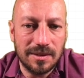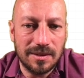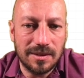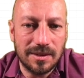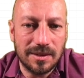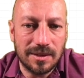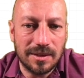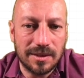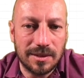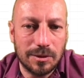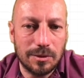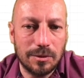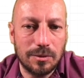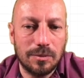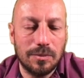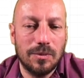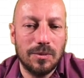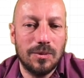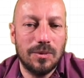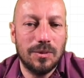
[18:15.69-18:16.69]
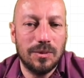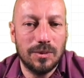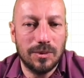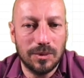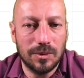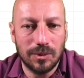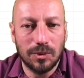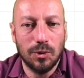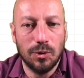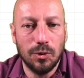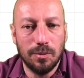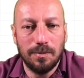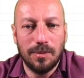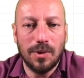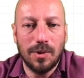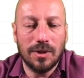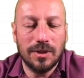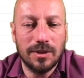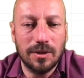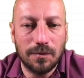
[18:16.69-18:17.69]
2
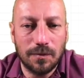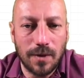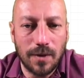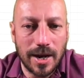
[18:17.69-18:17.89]
blocks of